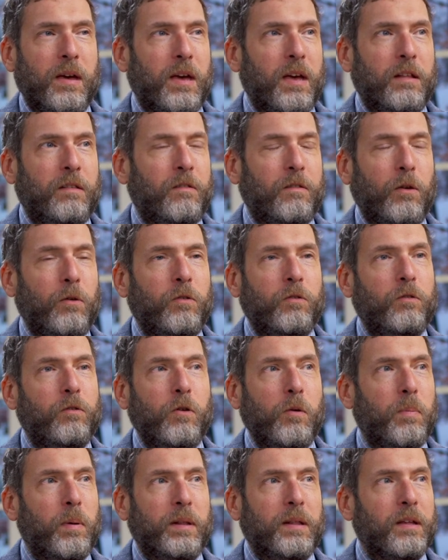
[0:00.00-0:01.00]
It's so
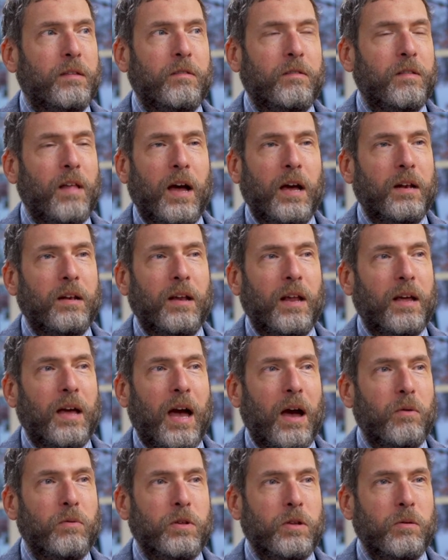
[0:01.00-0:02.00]
stupid. That's not
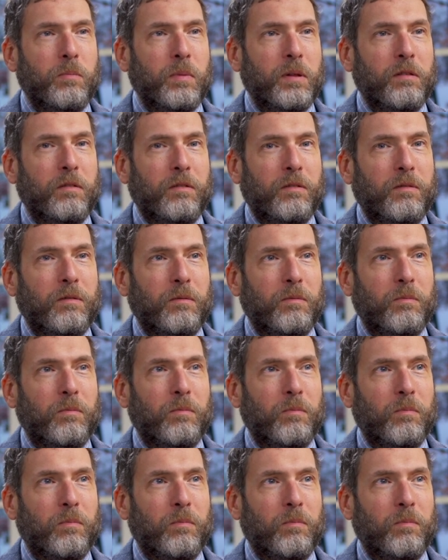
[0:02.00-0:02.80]
how humans